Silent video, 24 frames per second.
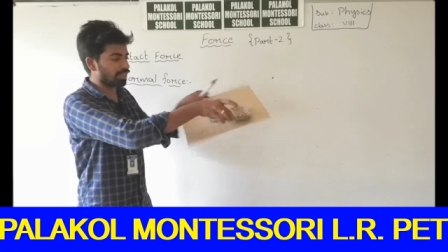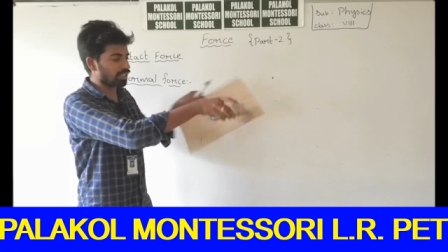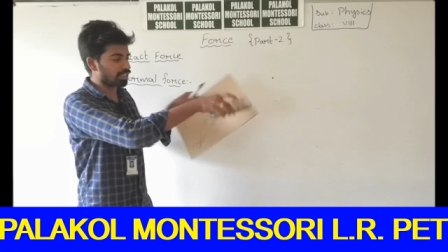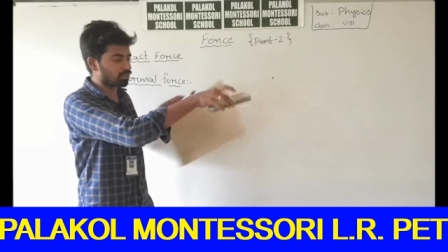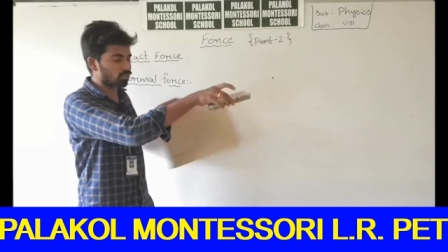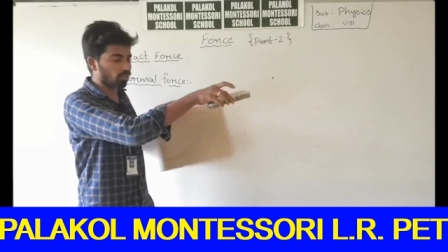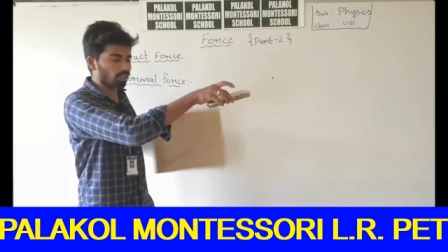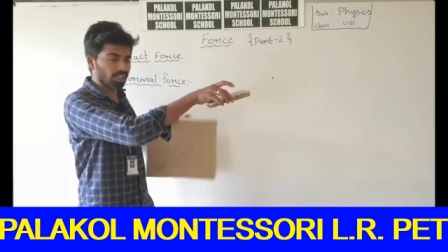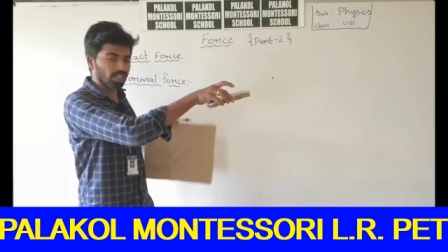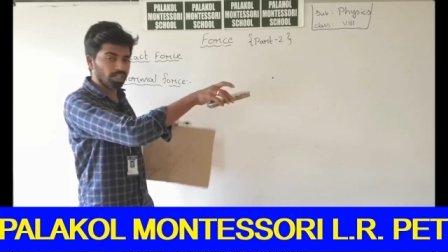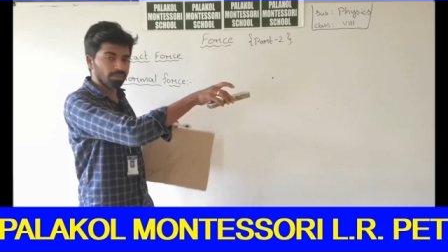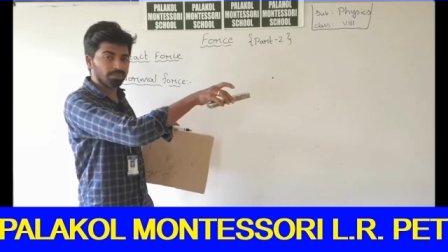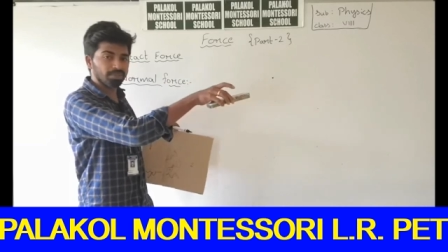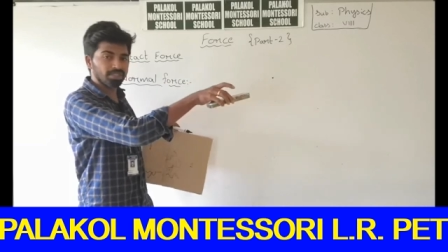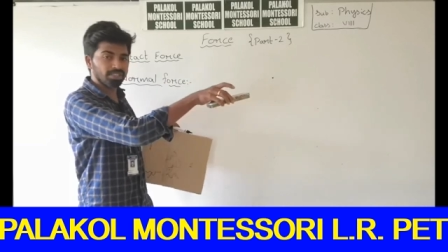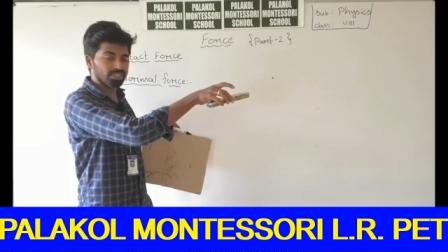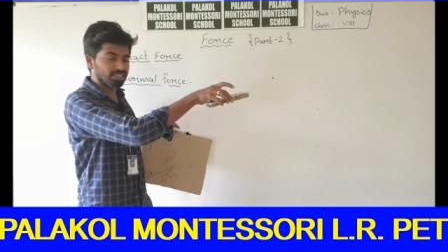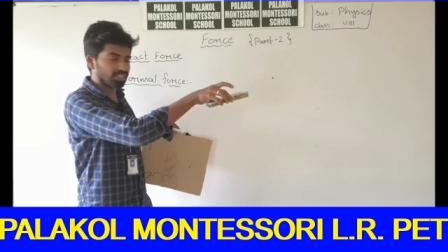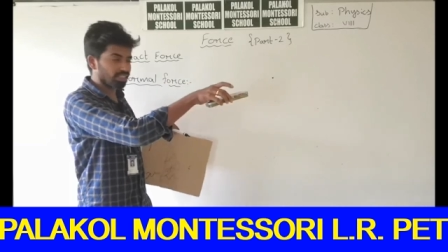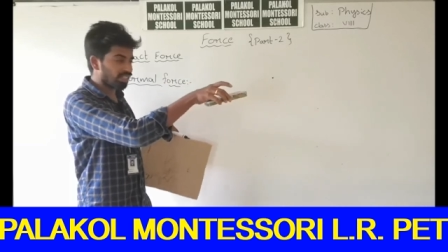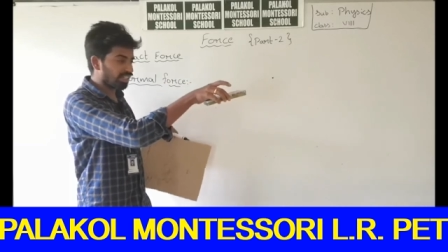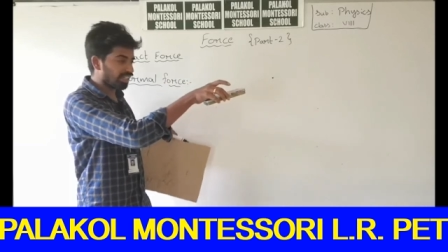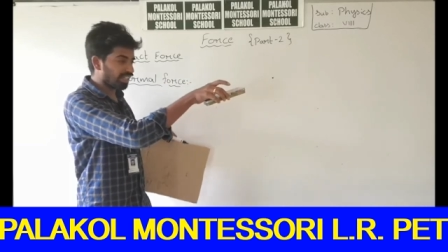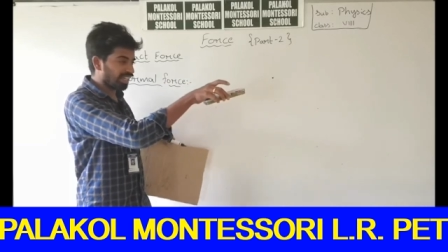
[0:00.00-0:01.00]
What happens?
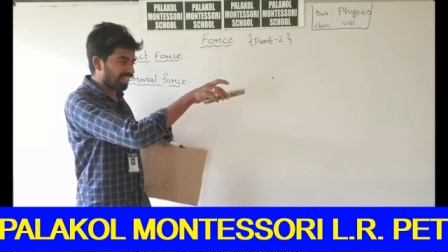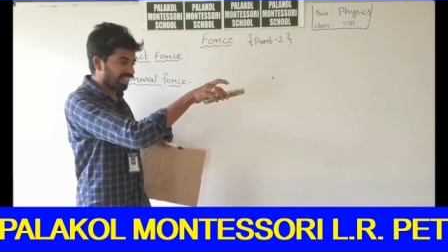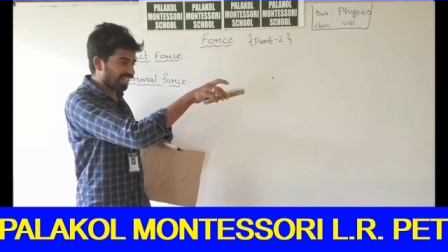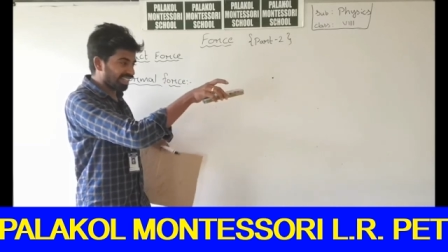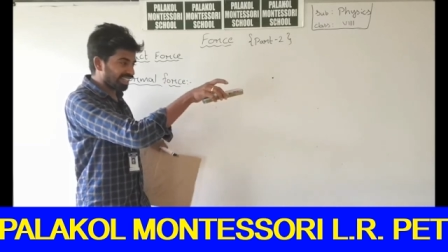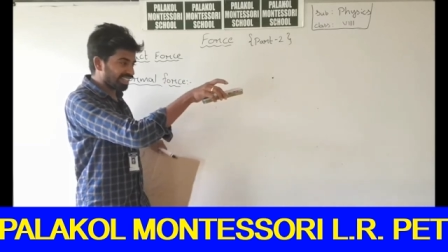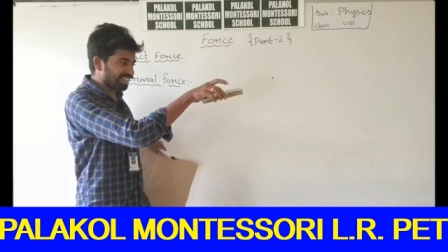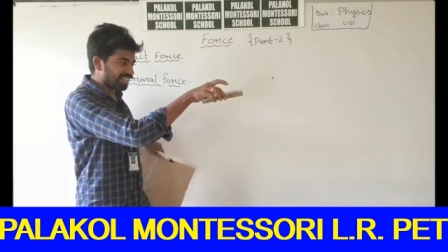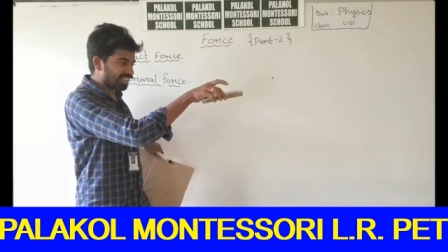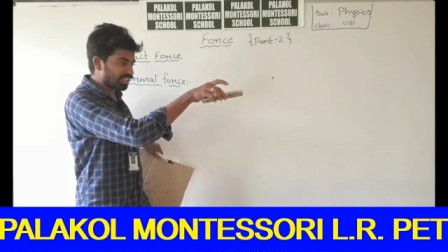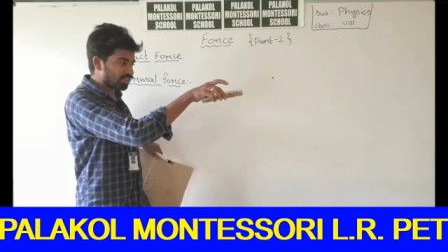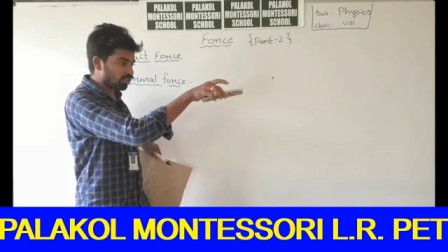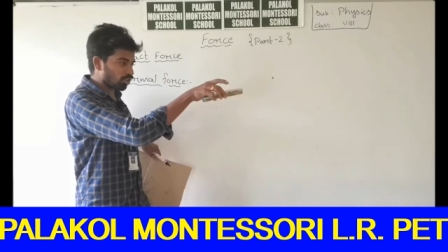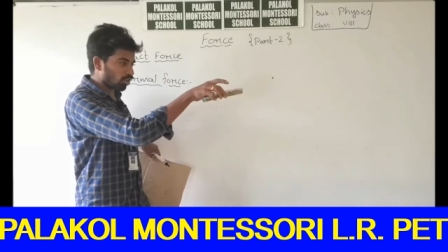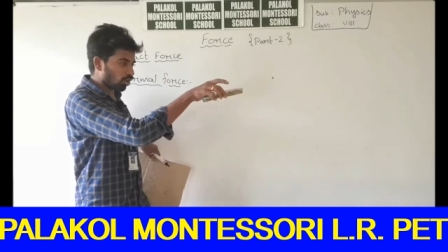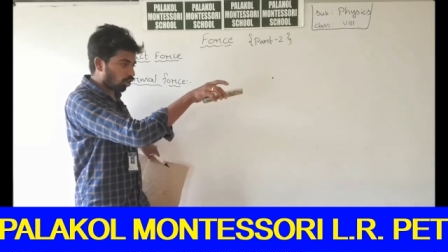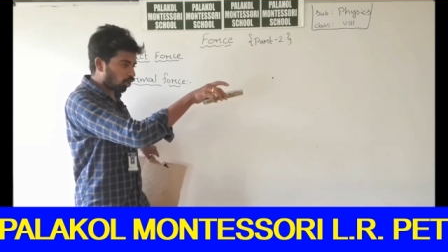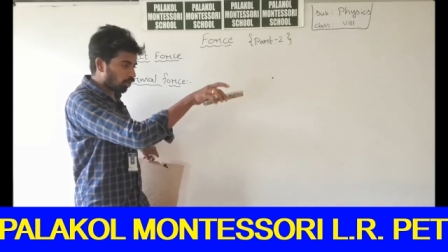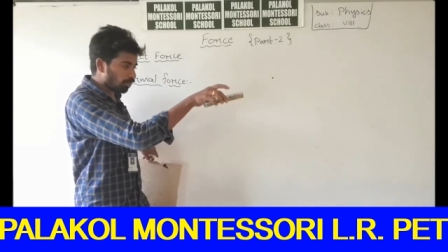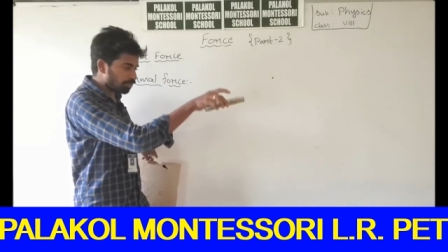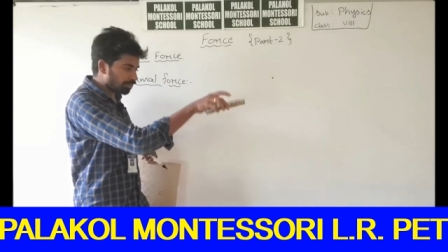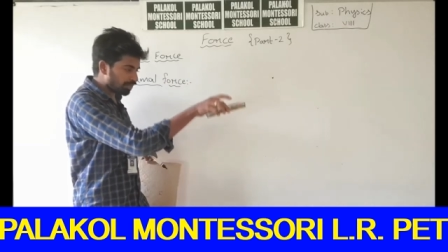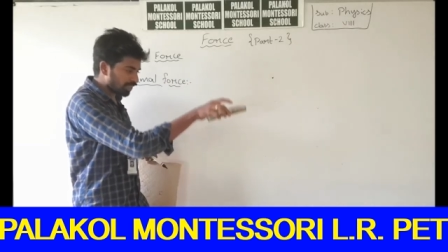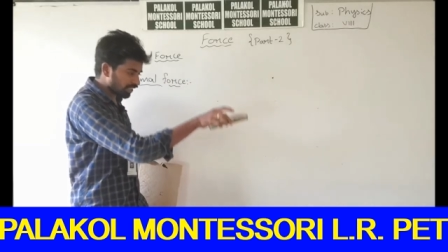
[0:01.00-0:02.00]
This
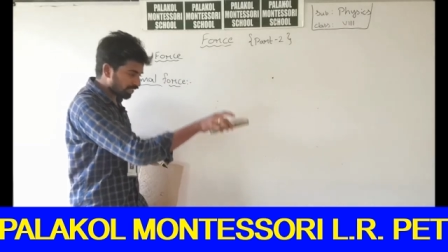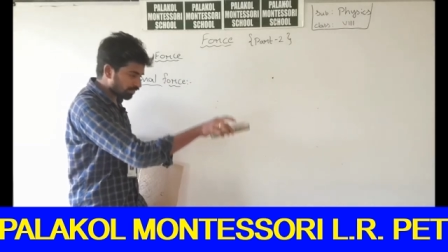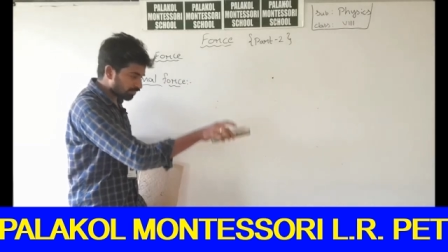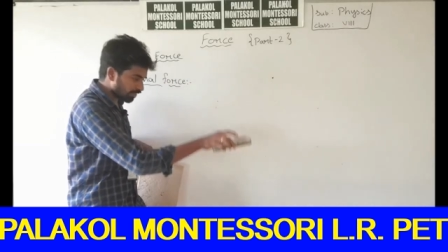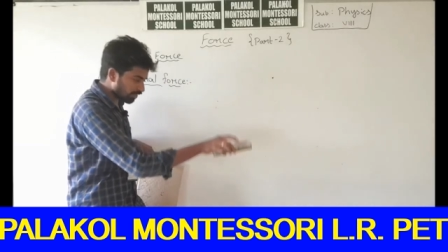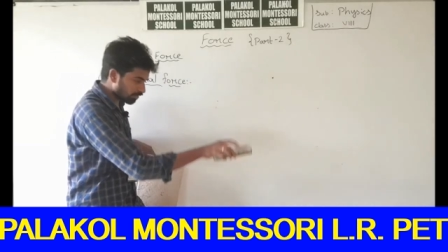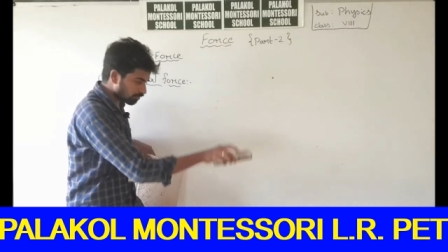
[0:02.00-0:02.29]
object will